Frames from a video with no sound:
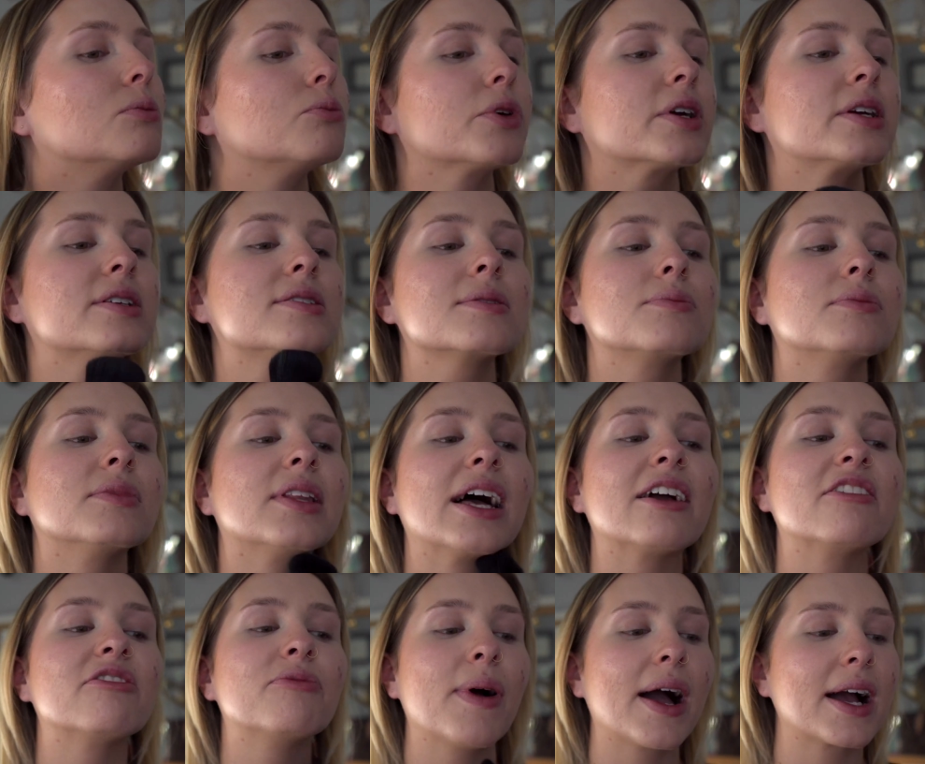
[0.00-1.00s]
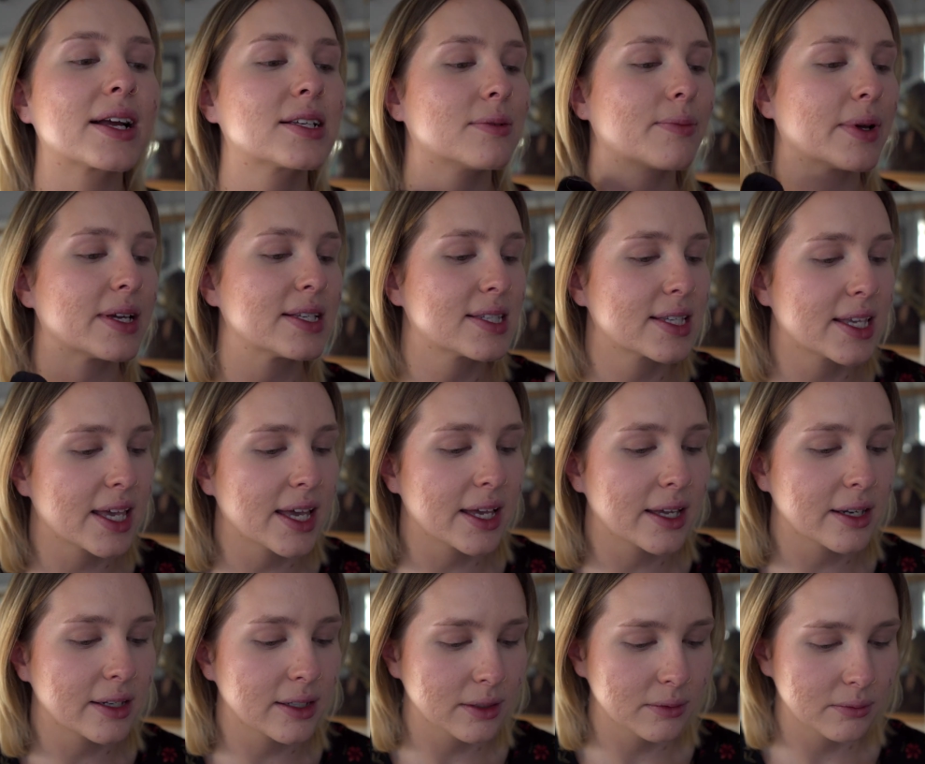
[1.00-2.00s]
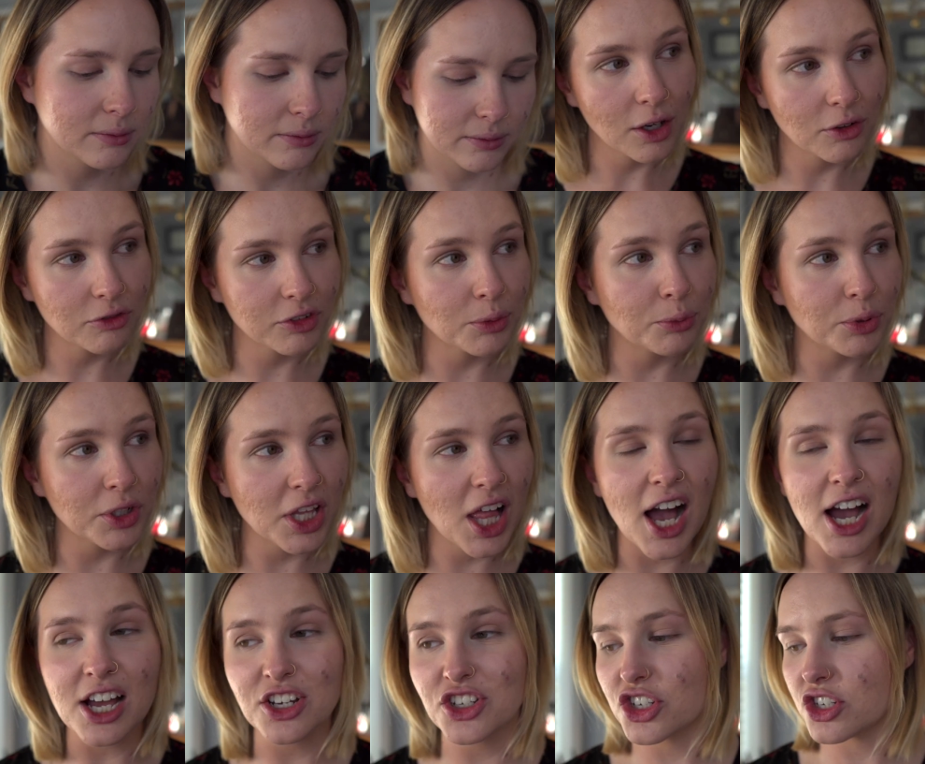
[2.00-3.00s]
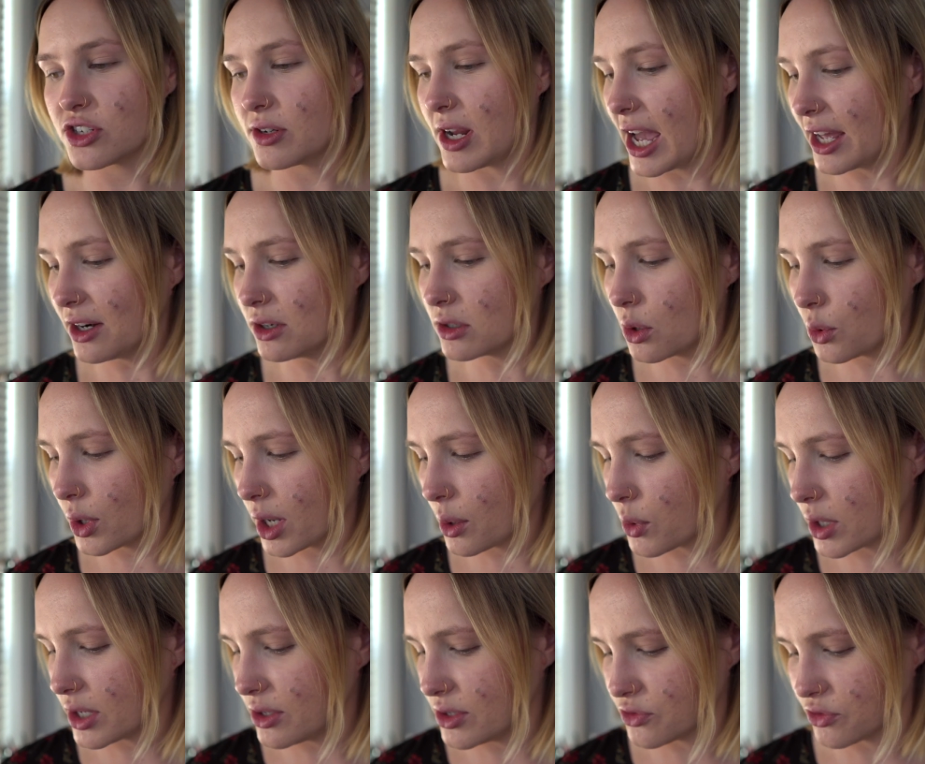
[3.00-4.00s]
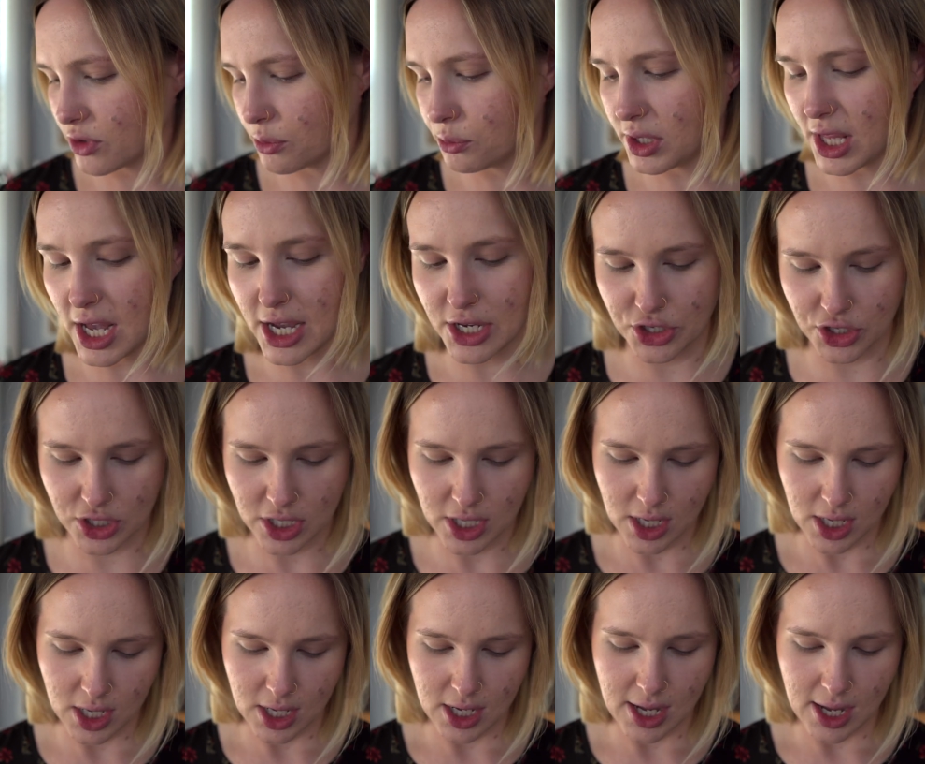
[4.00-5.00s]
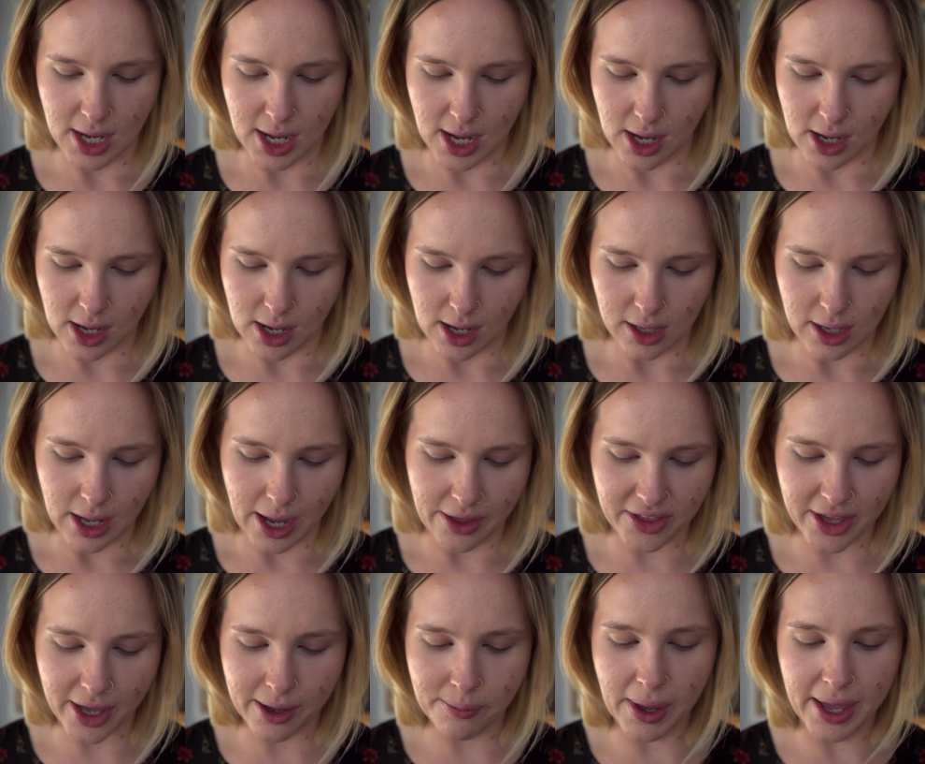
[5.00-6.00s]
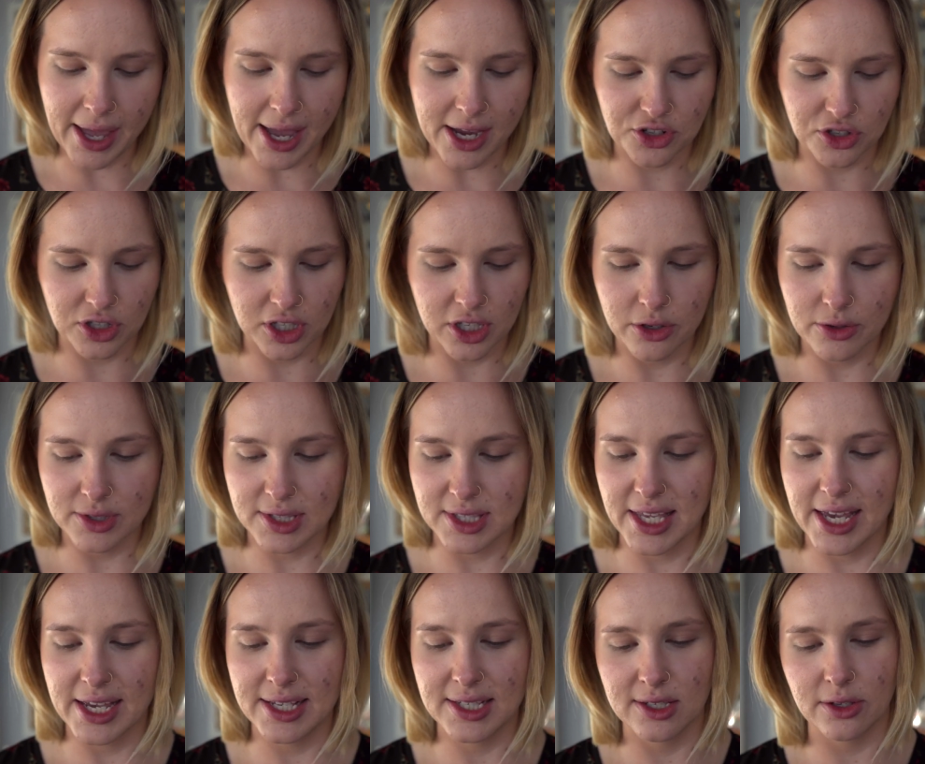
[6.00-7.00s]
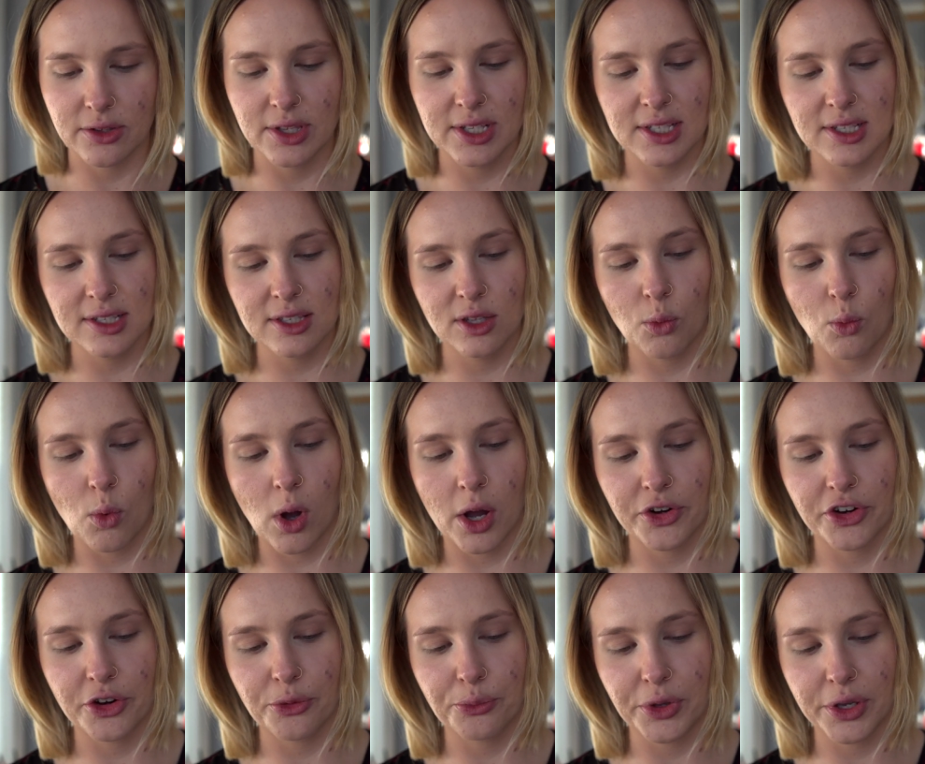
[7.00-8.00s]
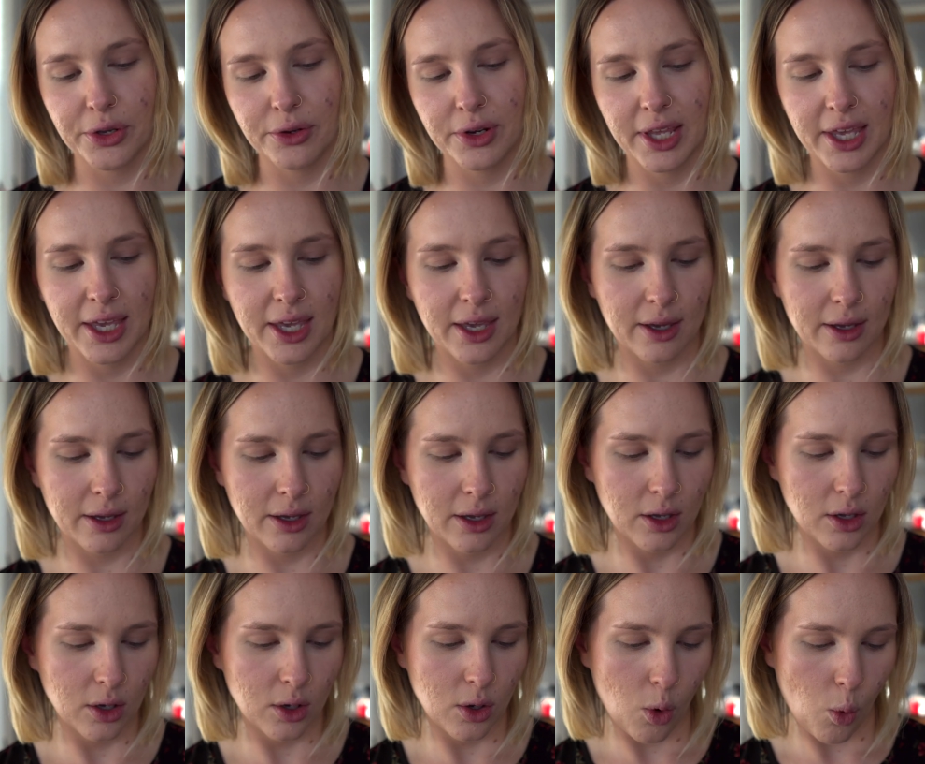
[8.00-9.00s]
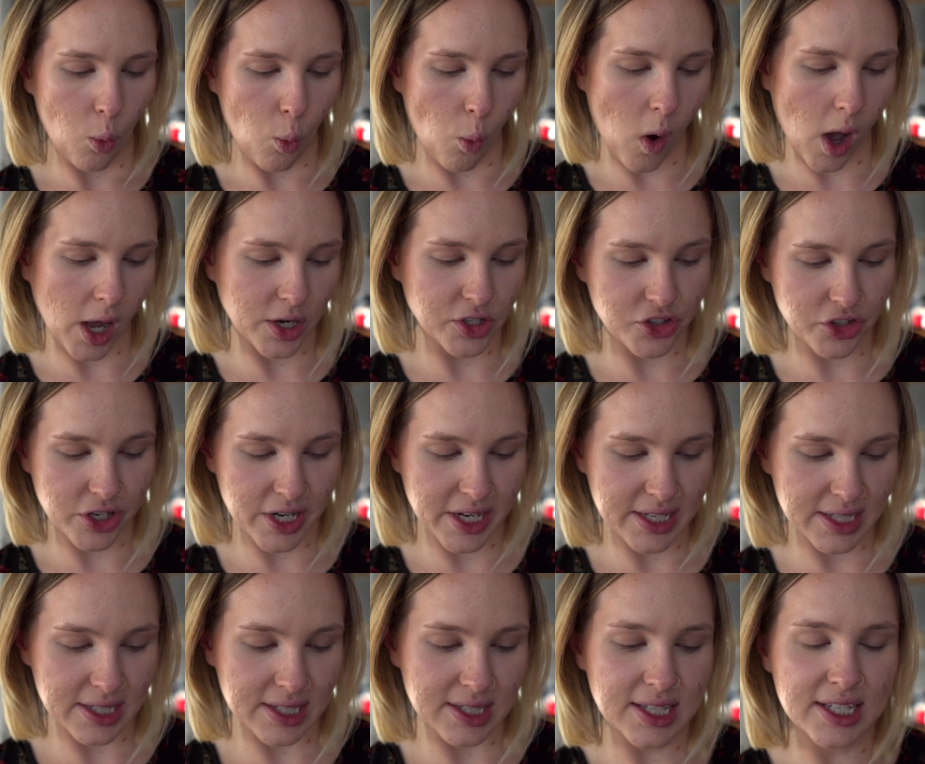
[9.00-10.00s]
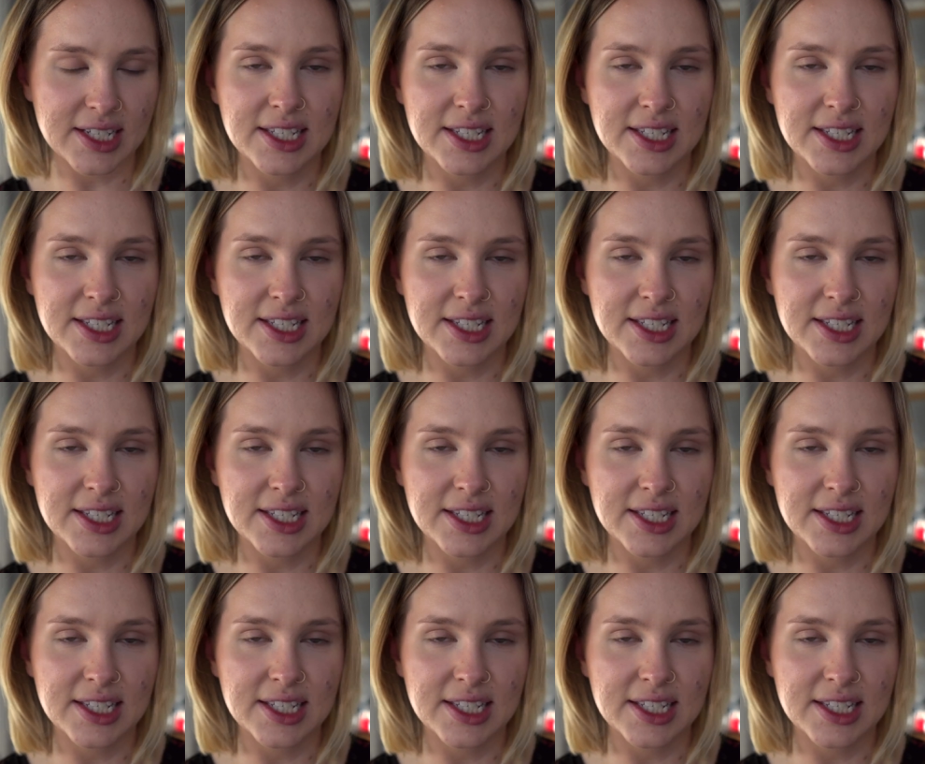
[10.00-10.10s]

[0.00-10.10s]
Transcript: bring some life back to my skin. For blush, I don't know what I want to use for blush. I think I might actually use this. So this is the Wander Beauty Wondrous